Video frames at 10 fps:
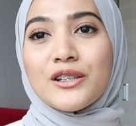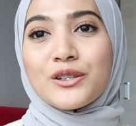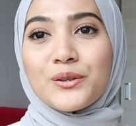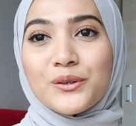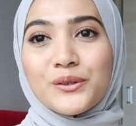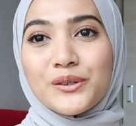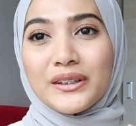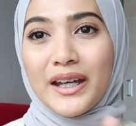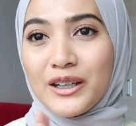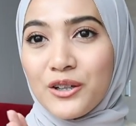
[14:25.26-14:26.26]
So
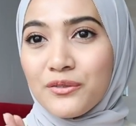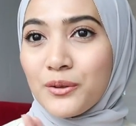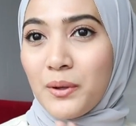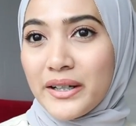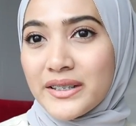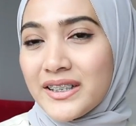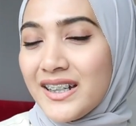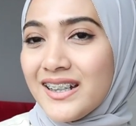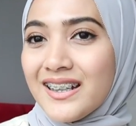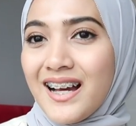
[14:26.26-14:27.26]
thank you for
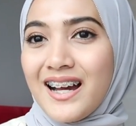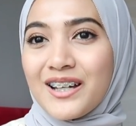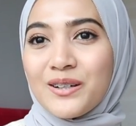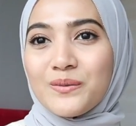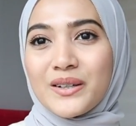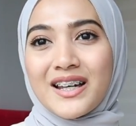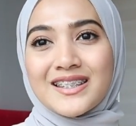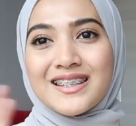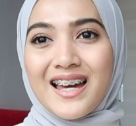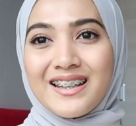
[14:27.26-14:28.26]
watching. I hope you
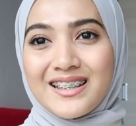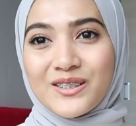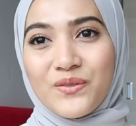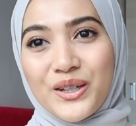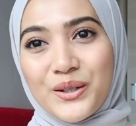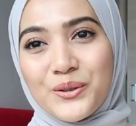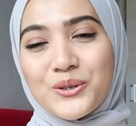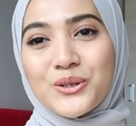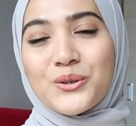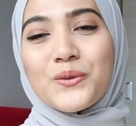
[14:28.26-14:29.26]
guys like this
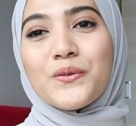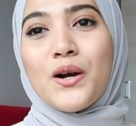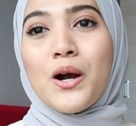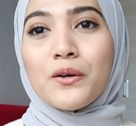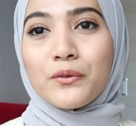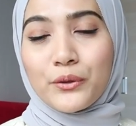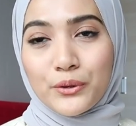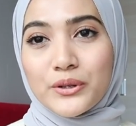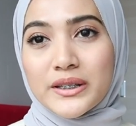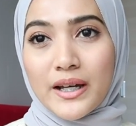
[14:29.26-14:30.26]
video. So for
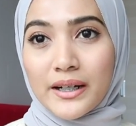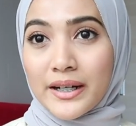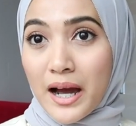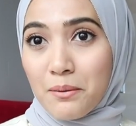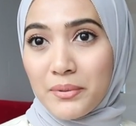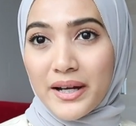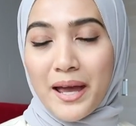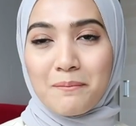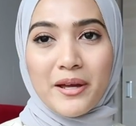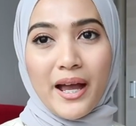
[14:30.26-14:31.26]
those yang nak beli
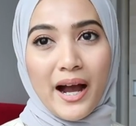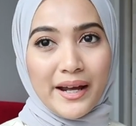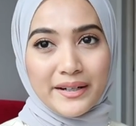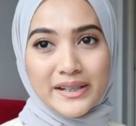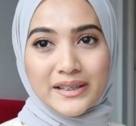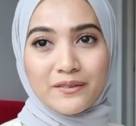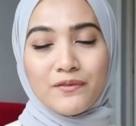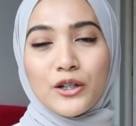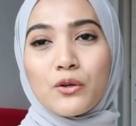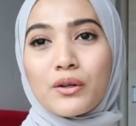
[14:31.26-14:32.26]
handbag yang I
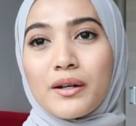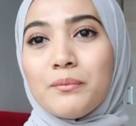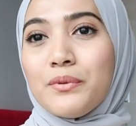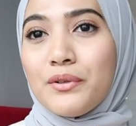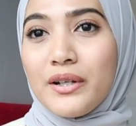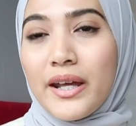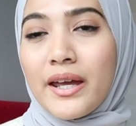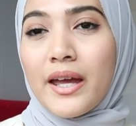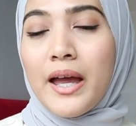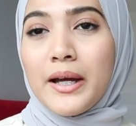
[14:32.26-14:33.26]
receive ni, korang
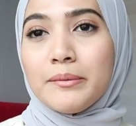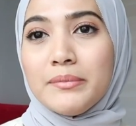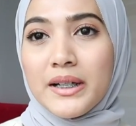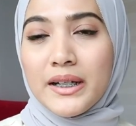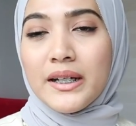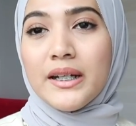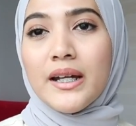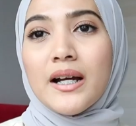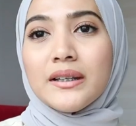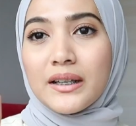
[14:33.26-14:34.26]
boleh
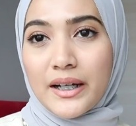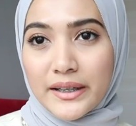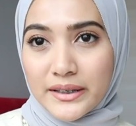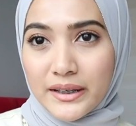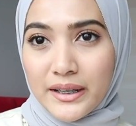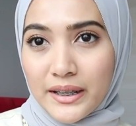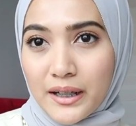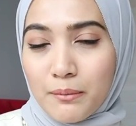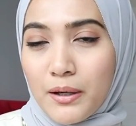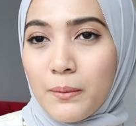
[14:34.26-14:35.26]
beli. Tekan je link
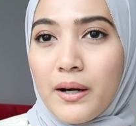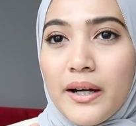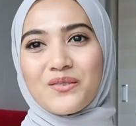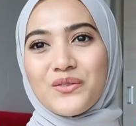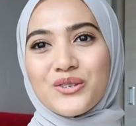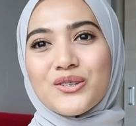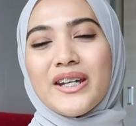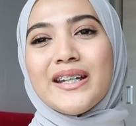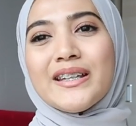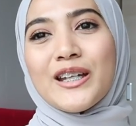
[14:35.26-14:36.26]
dekat bawah. So for
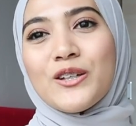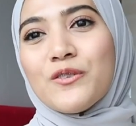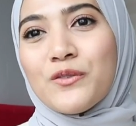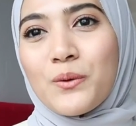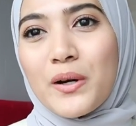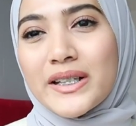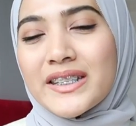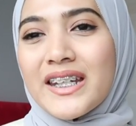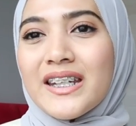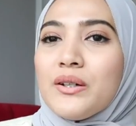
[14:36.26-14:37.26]
today, thank you for
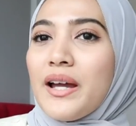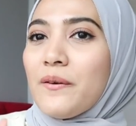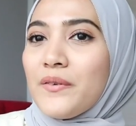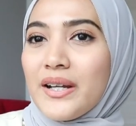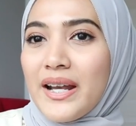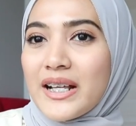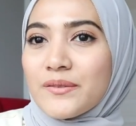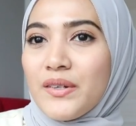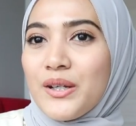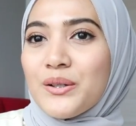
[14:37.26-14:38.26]
watching. See you guys for the
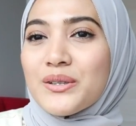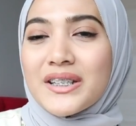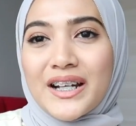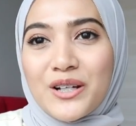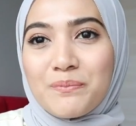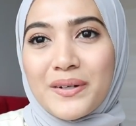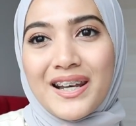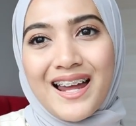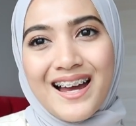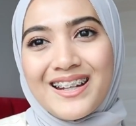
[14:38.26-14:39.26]
next video. Jangan lupa
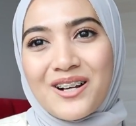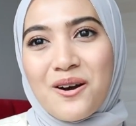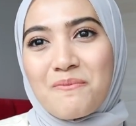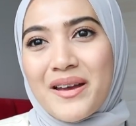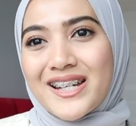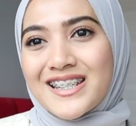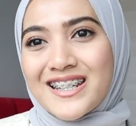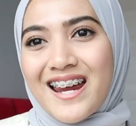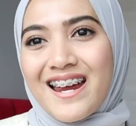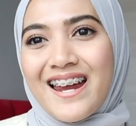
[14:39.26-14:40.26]
like, comment,
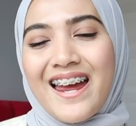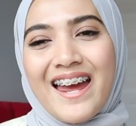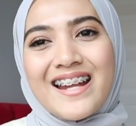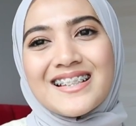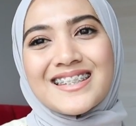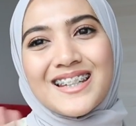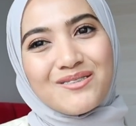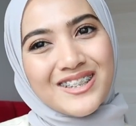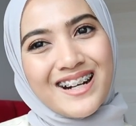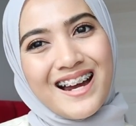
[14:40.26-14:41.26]
share and
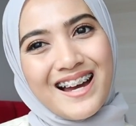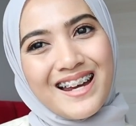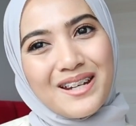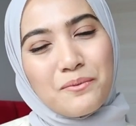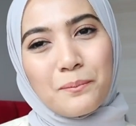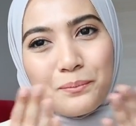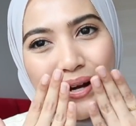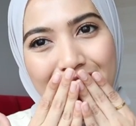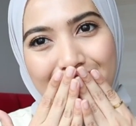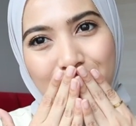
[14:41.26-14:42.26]
subscribe.
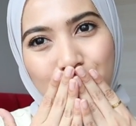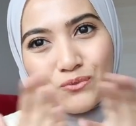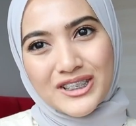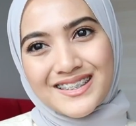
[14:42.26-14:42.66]
Bye.